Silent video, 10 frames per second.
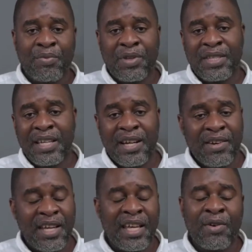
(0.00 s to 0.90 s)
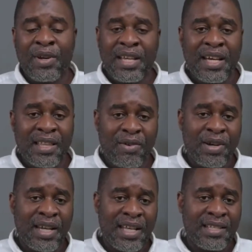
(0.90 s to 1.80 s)
ZRA, or any other
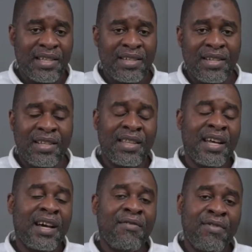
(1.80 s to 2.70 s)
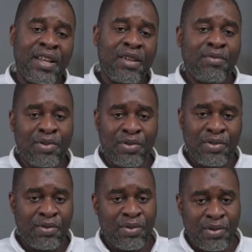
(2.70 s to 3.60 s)
organization, they are available to
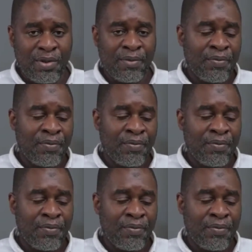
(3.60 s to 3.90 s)
do so.